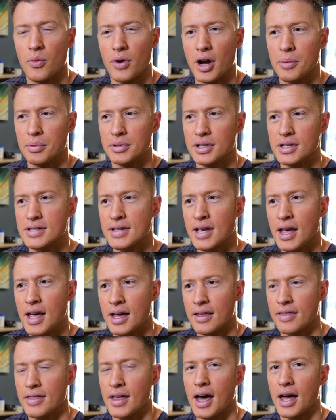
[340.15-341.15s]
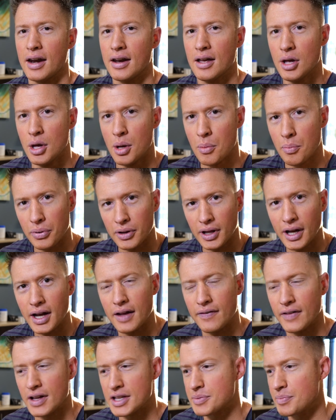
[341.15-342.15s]
We're able to take that
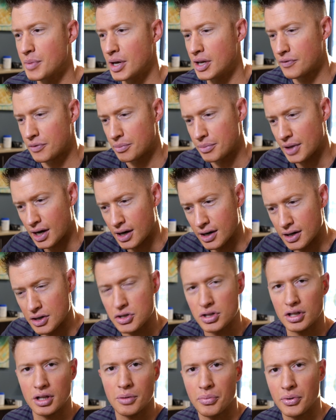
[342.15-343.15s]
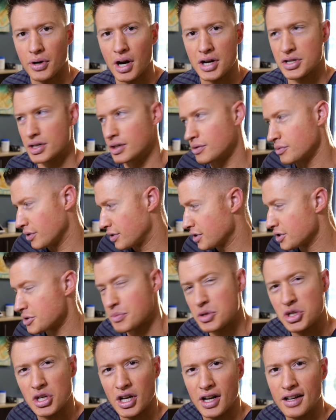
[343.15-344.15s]
plan that's made from that initial impression with this
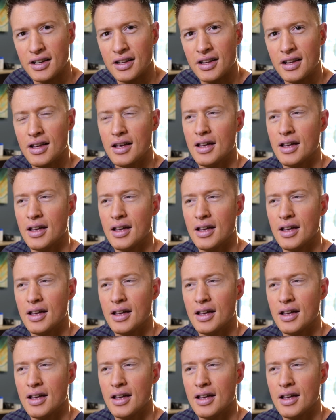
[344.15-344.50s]
machine